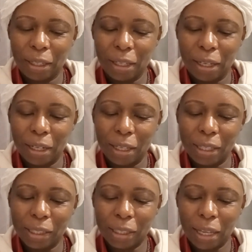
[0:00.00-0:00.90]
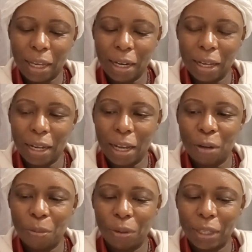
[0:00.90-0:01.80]
it is a, an
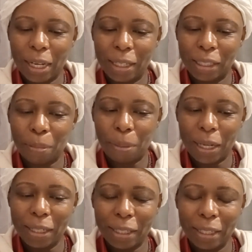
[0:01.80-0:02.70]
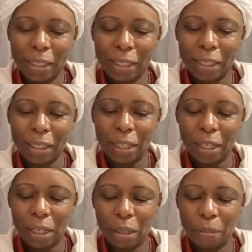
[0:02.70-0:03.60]
animal that is abundant,
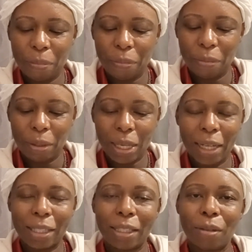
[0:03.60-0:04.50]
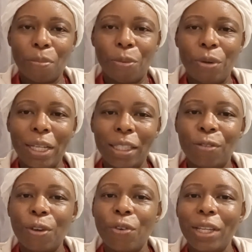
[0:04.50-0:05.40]
um, that breeds
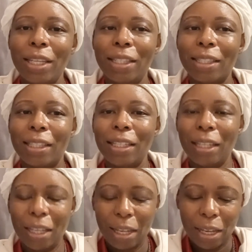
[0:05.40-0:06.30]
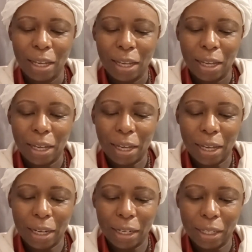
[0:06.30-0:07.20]
very easily
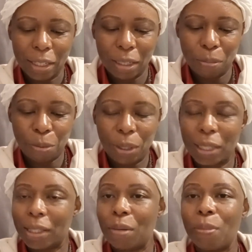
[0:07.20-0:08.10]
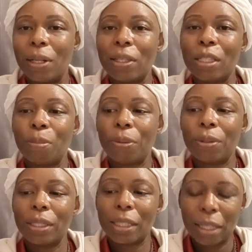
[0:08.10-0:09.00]
and breeds in
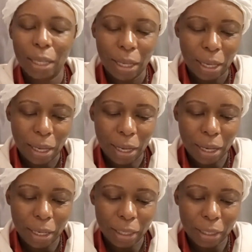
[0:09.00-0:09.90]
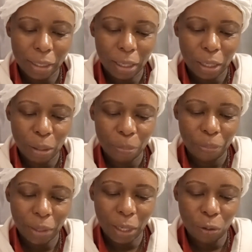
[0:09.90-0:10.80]
multiples. And um,
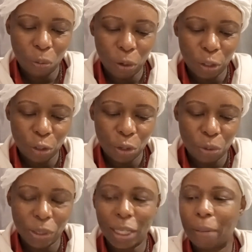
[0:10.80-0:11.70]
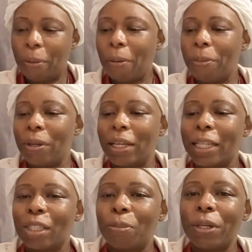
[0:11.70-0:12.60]
I don't want to use that popular
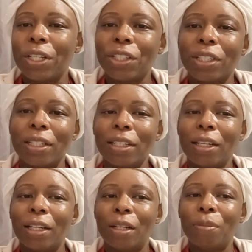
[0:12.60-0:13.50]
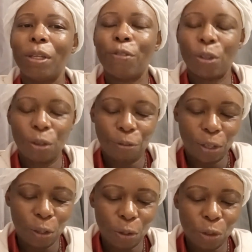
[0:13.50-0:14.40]
expression, um, even though the
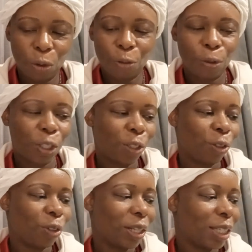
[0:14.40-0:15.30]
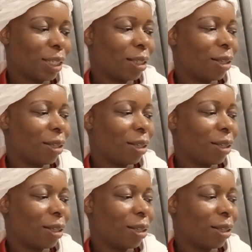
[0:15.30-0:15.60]
video is not for children, it's